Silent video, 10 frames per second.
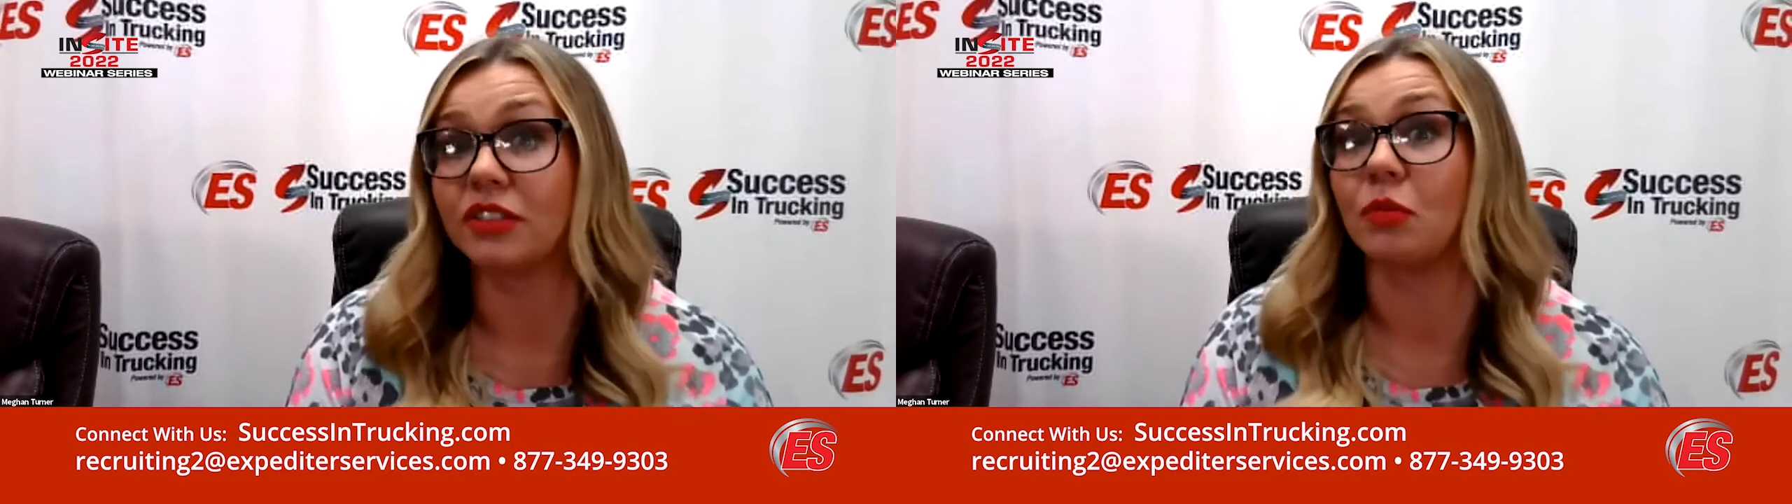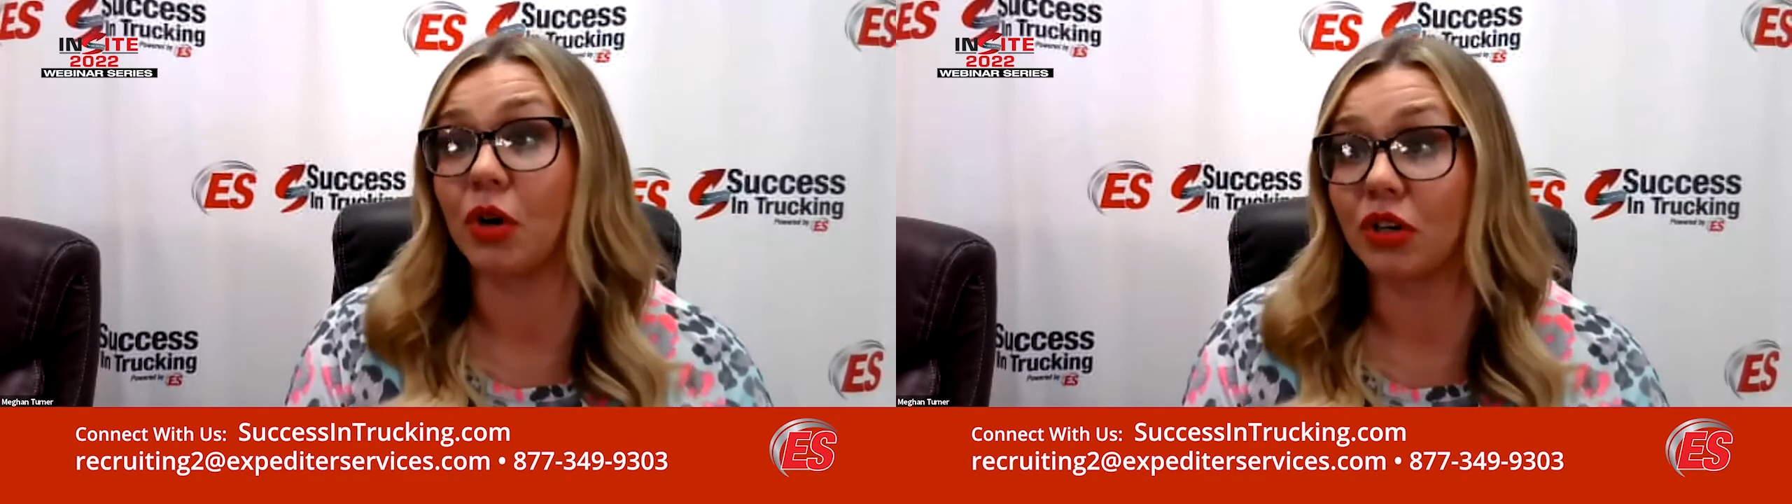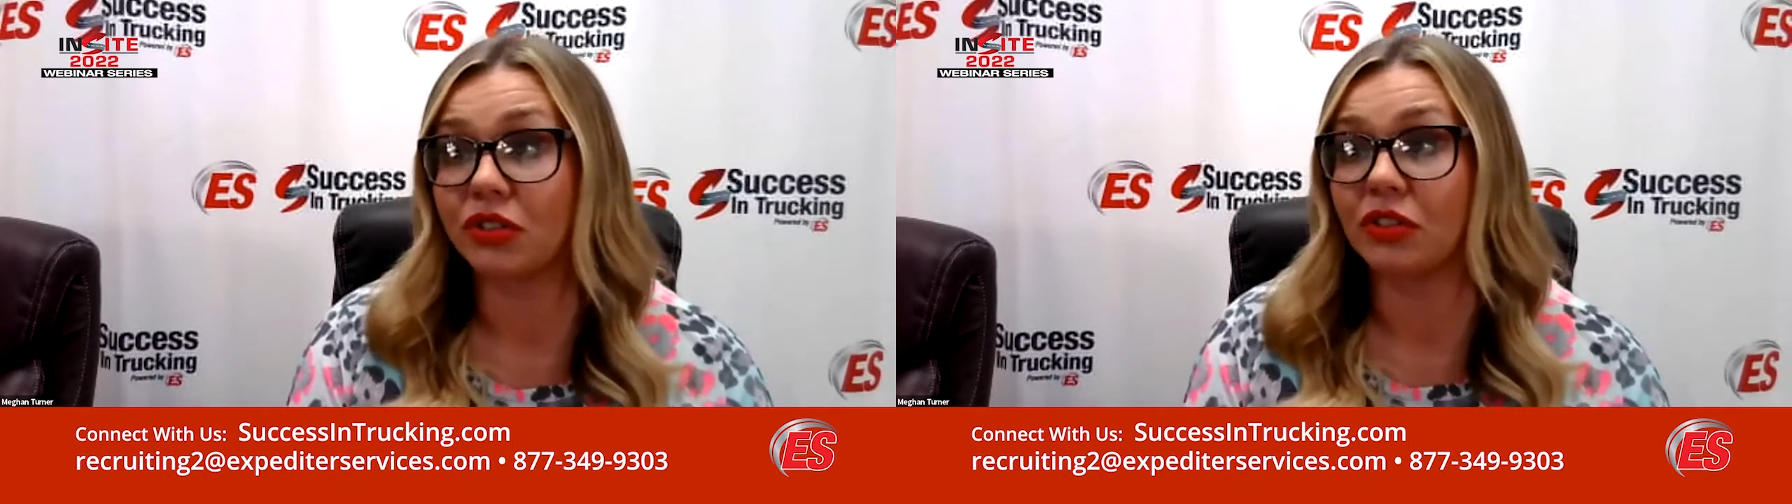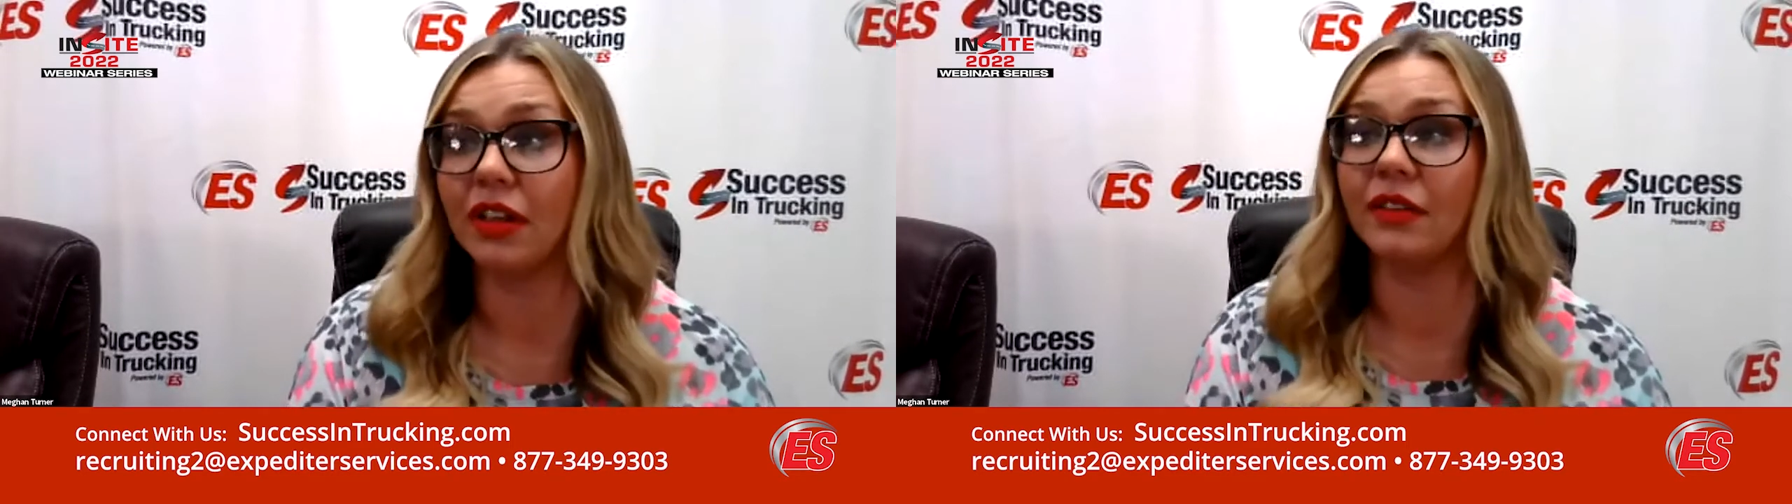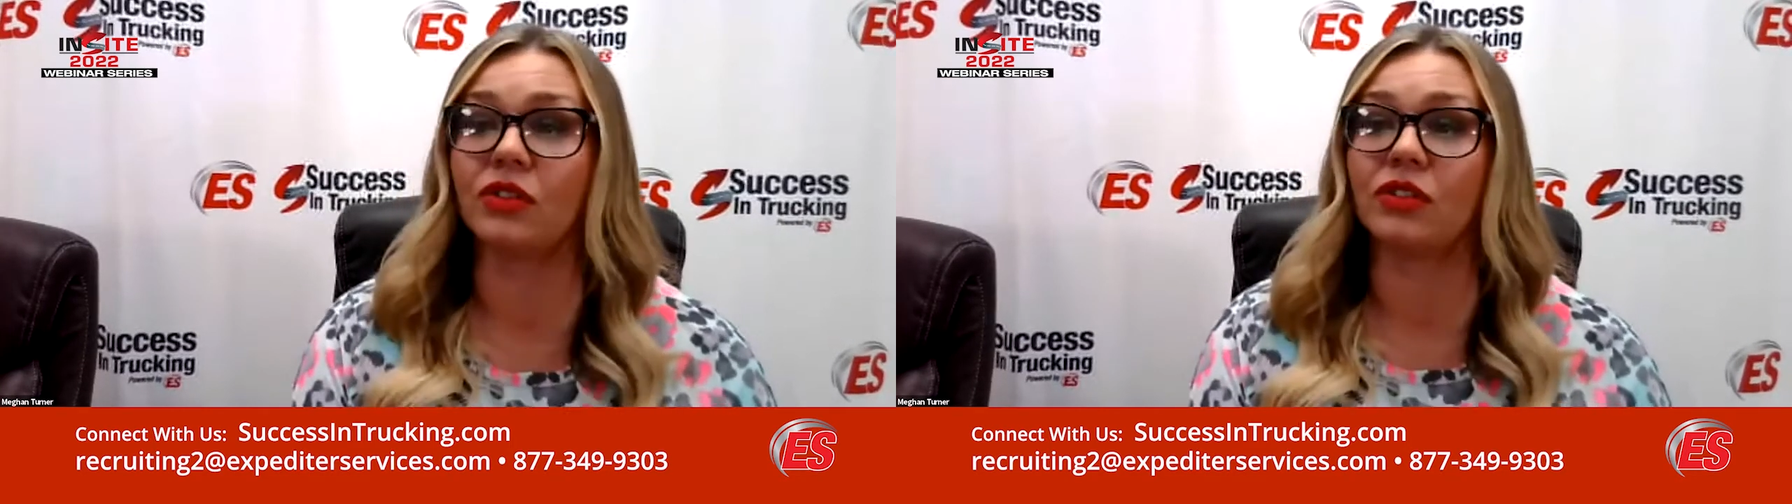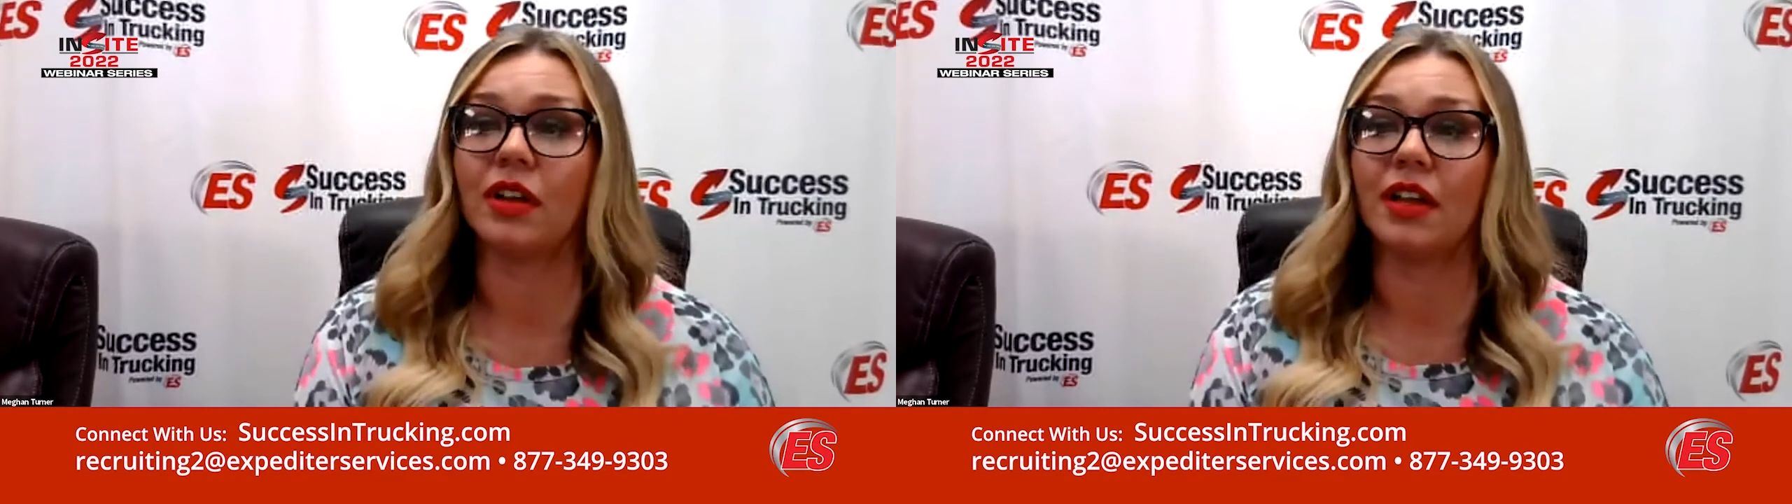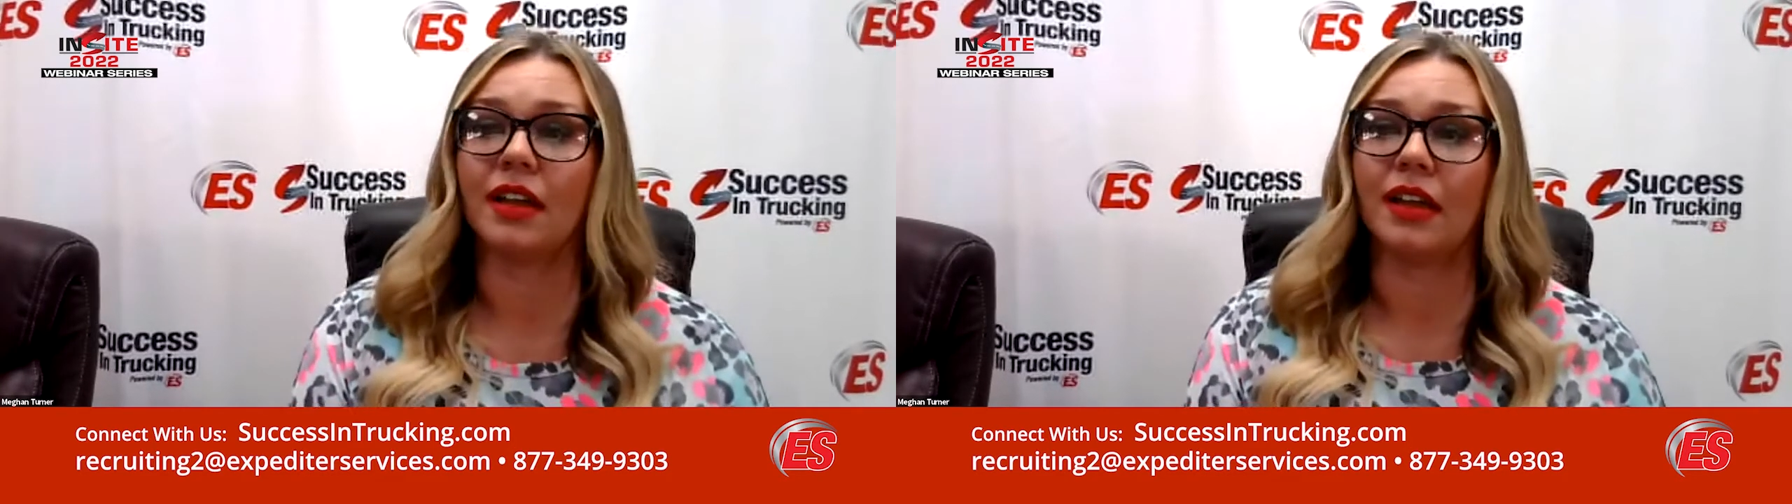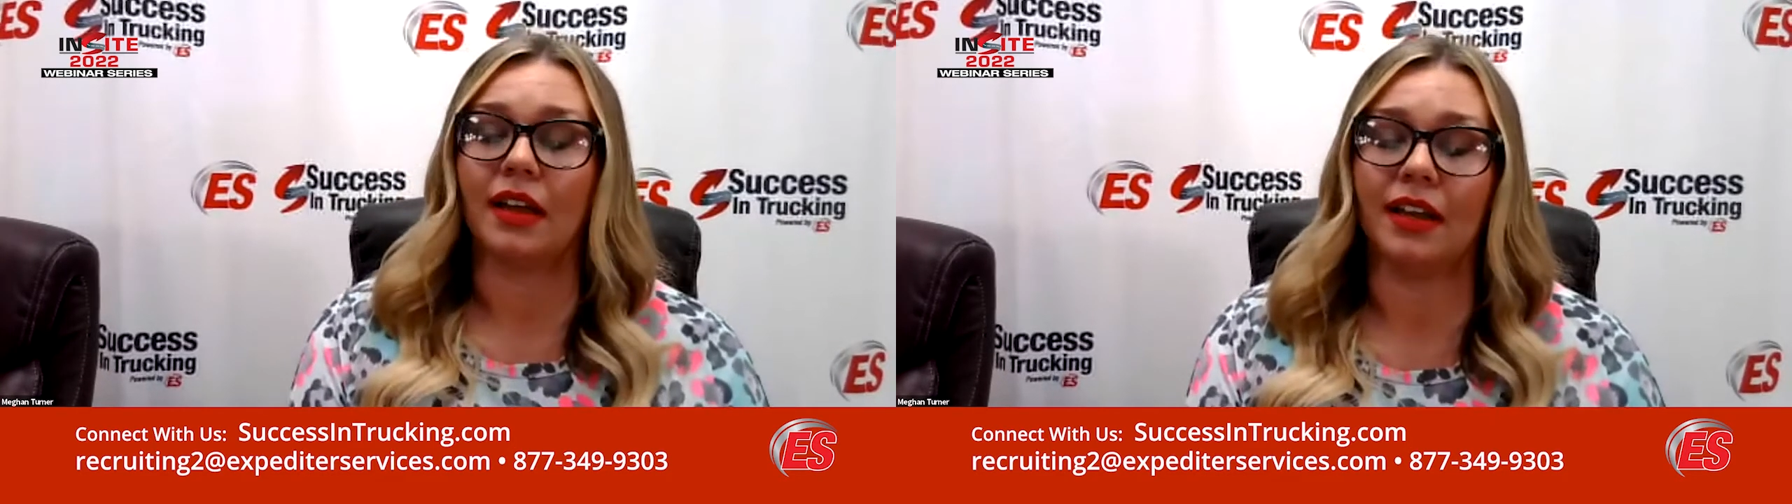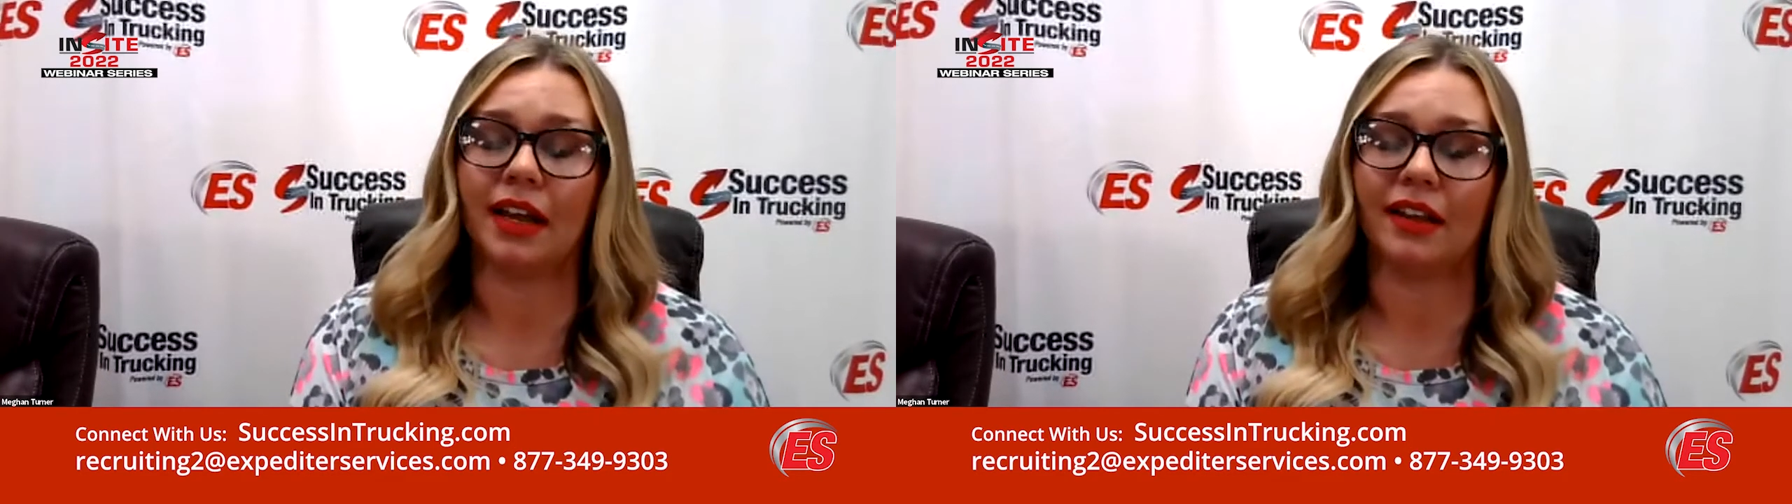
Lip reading: of you guys on a personal level,